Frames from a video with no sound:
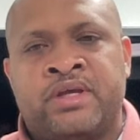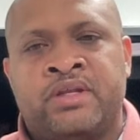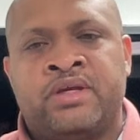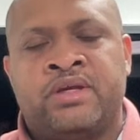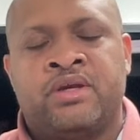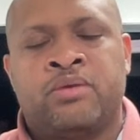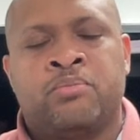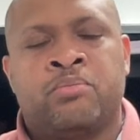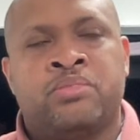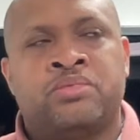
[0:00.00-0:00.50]
and
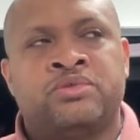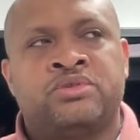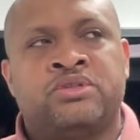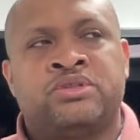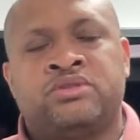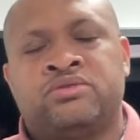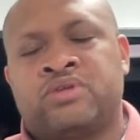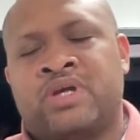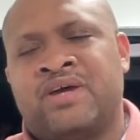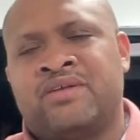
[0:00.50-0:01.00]
it can
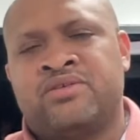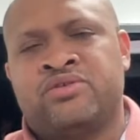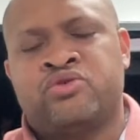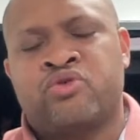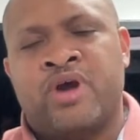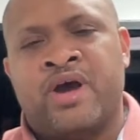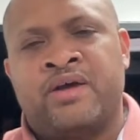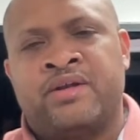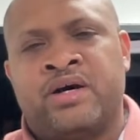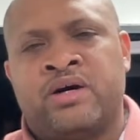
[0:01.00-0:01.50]
kind of
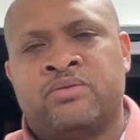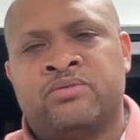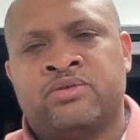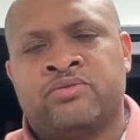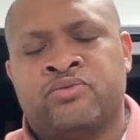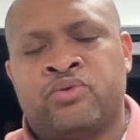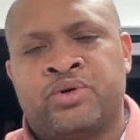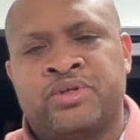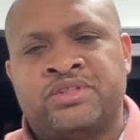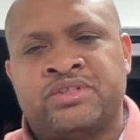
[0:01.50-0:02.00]
drown out the
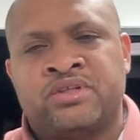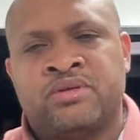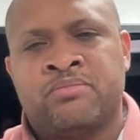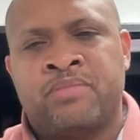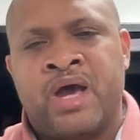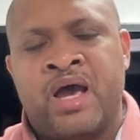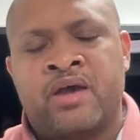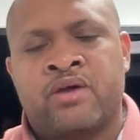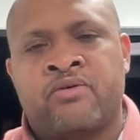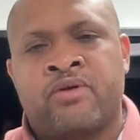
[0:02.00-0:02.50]
voice in the
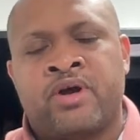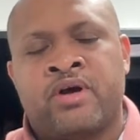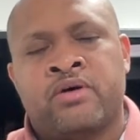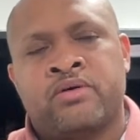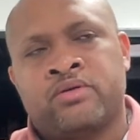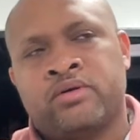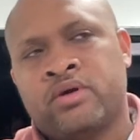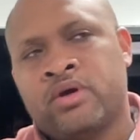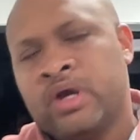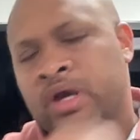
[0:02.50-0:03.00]
background